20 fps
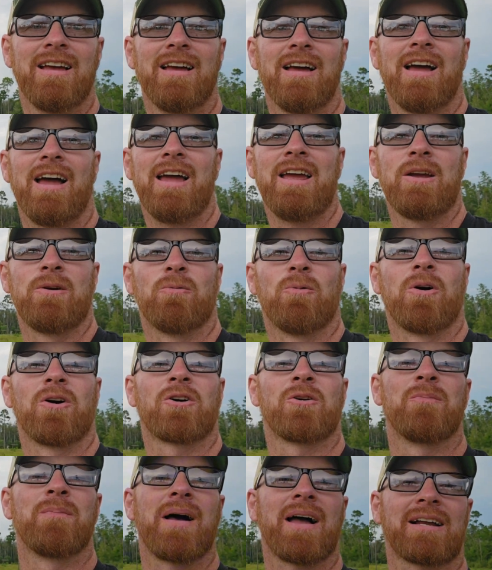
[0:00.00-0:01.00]
Hey,
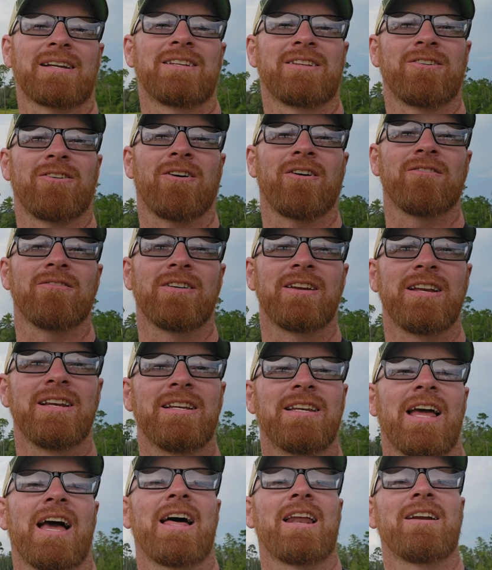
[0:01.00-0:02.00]
welcome back to the RV
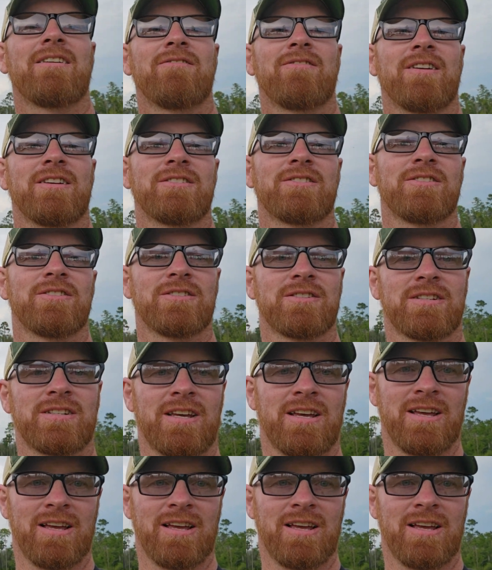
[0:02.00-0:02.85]
Dad Adventures.